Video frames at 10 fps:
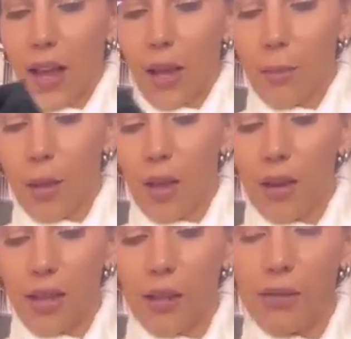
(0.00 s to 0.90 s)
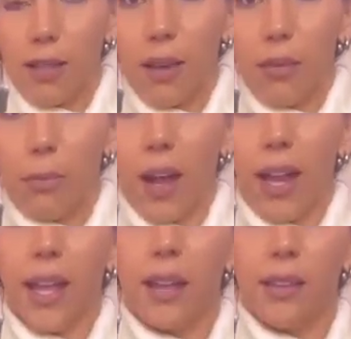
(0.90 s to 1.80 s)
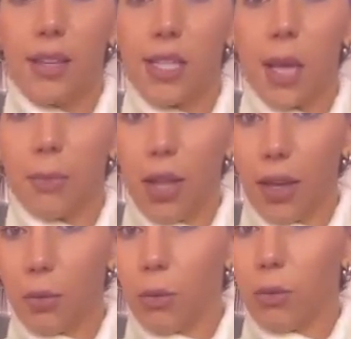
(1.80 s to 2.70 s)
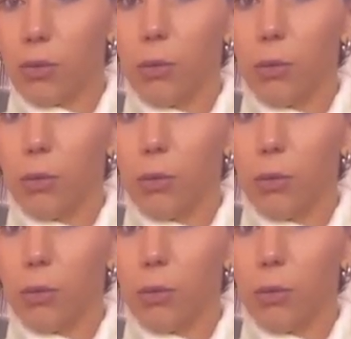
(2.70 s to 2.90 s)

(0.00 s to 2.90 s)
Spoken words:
am guilty of buying the same thing and